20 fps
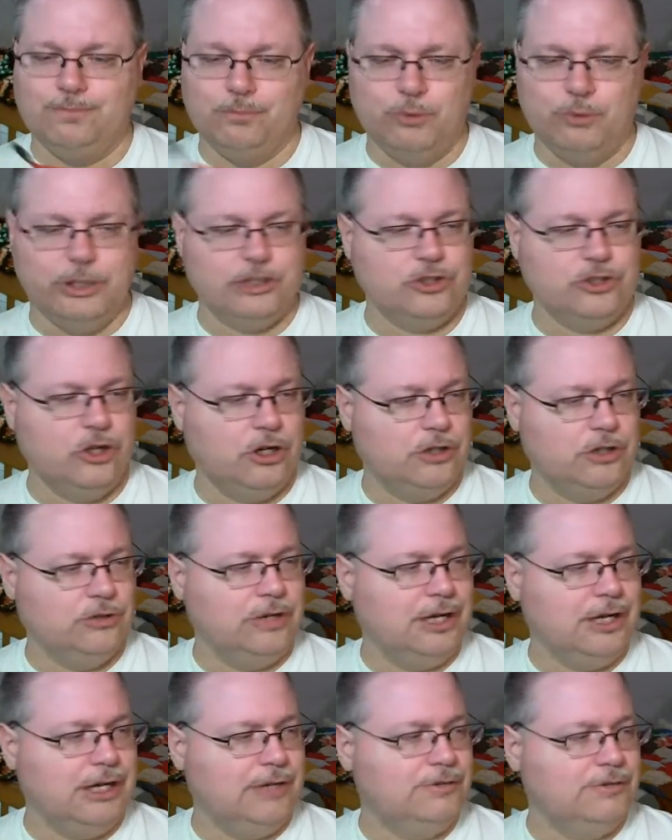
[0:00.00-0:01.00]
which hard
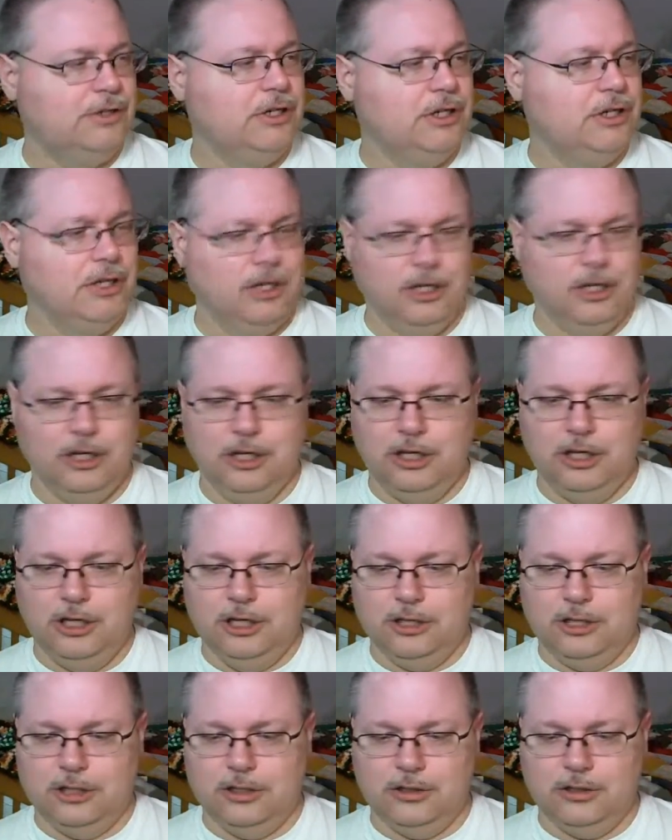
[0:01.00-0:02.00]
drive,
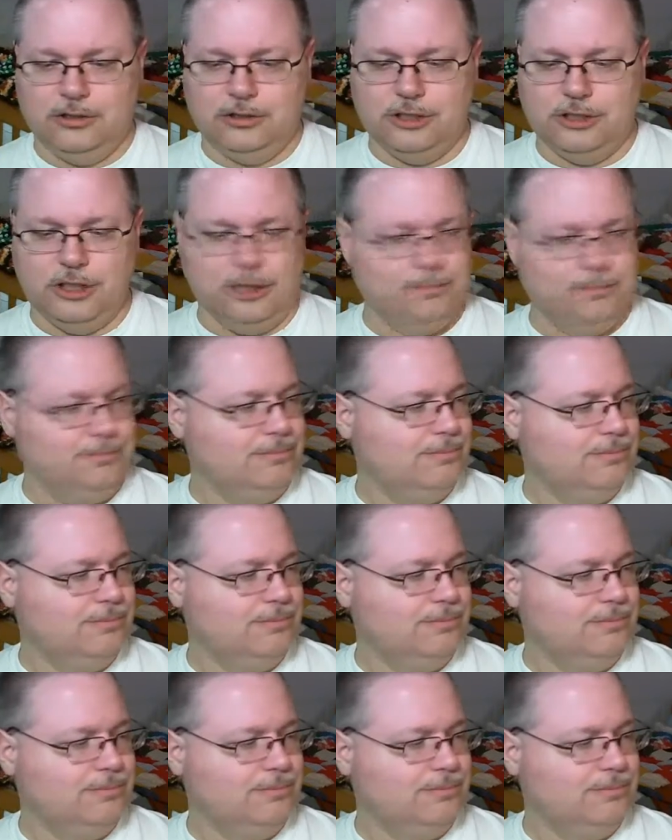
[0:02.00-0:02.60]
because uh,